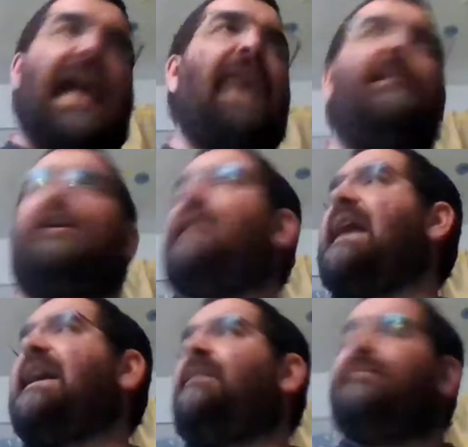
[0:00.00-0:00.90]
Abigail
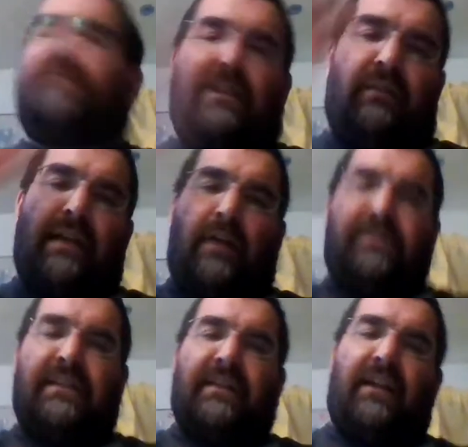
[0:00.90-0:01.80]
Adams, you know,
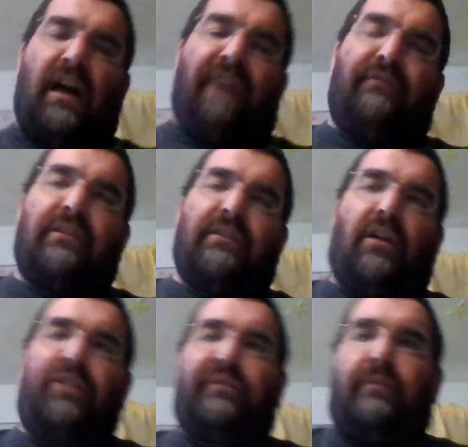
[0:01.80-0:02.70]
helped set that off with
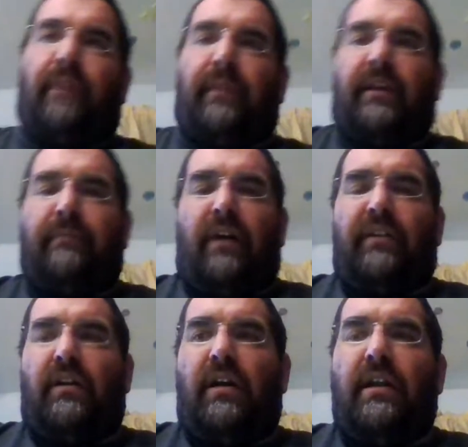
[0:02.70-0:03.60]
Cult of Republican
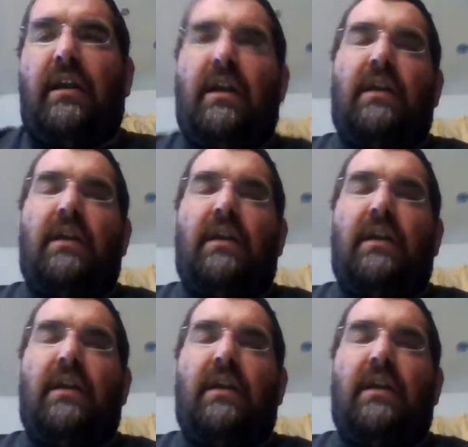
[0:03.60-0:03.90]
Motherhood.